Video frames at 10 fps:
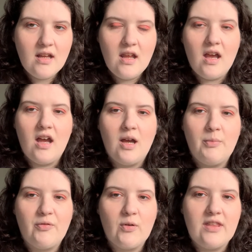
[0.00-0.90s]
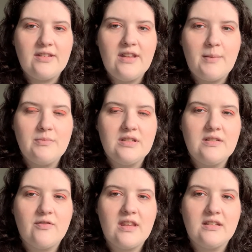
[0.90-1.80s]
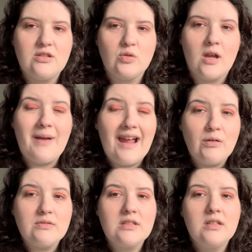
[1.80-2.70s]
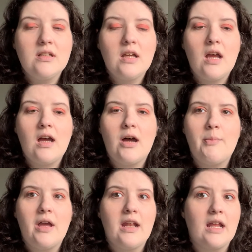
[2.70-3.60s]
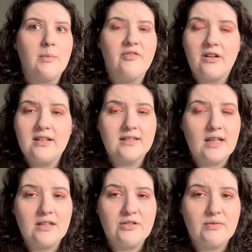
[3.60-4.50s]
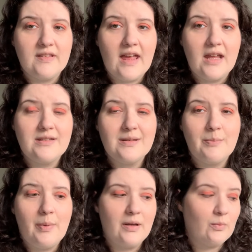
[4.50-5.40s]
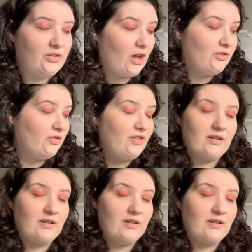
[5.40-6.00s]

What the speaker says: for that to come out. And I am very excited to read that, but was also very